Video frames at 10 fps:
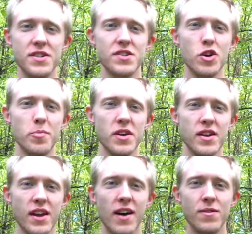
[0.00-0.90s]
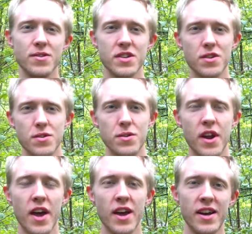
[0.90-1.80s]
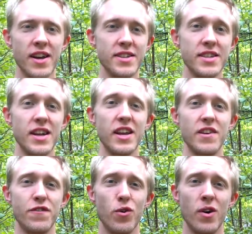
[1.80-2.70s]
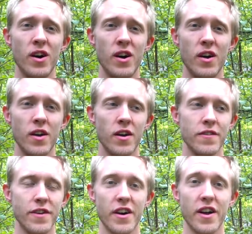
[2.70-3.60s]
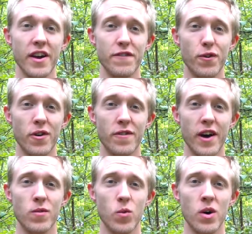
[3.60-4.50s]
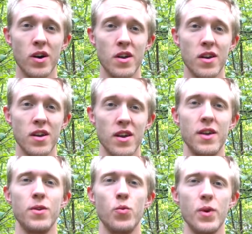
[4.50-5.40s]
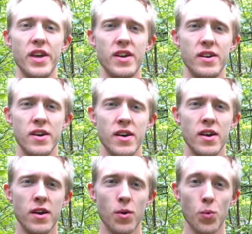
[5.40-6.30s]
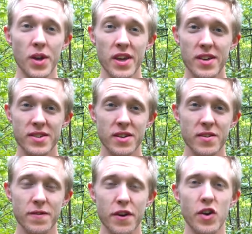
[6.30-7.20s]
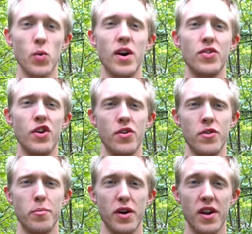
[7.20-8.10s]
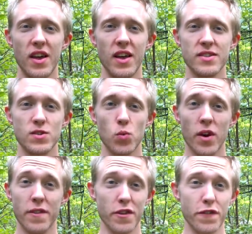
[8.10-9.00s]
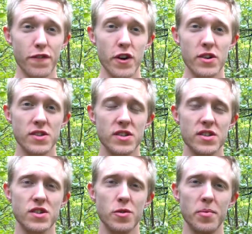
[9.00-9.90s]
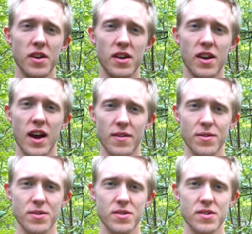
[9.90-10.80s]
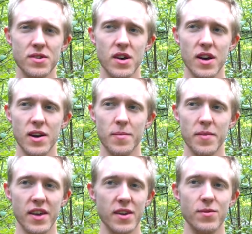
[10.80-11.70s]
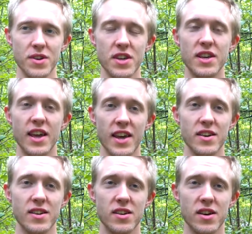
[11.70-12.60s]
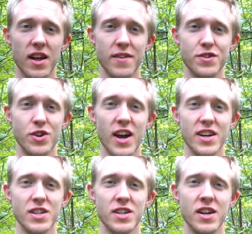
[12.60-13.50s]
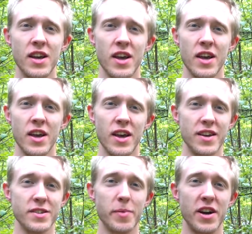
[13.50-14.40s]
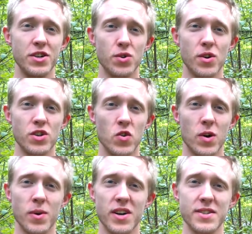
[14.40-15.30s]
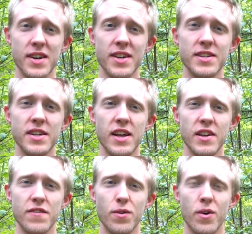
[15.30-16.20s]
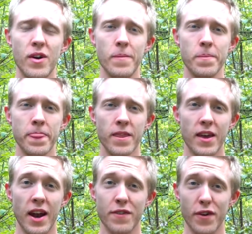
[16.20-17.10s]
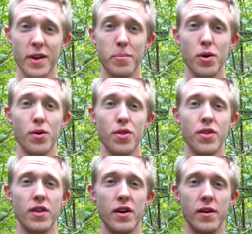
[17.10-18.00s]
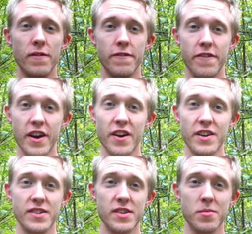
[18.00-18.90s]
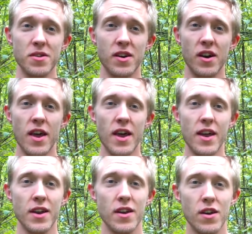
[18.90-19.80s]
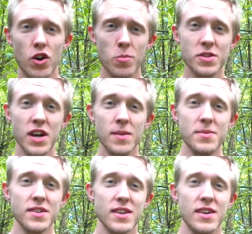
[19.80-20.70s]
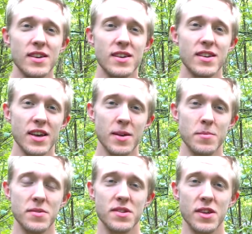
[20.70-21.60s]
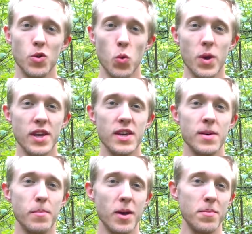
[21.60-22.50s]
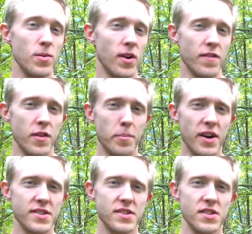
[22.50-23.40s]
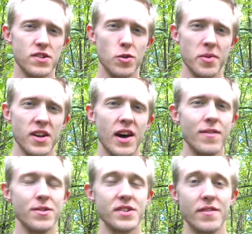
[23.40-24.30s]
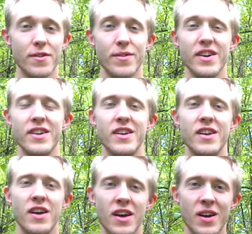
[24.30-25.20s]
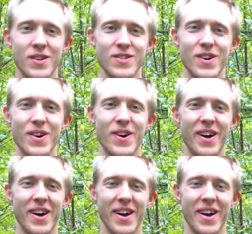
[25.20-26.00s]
dystopian novels include nineteen eighty-four, Fahrenheit four fifty-one, and We. We isn't very well known, but it's one of the first dystopian novels um, that really gained a lot of traction. It inspired George Orwell's nineteen eighty-four, and I've read both. They're very similar, and Noam Chomsky claims that We might be one of the best dystopian novels ever written, so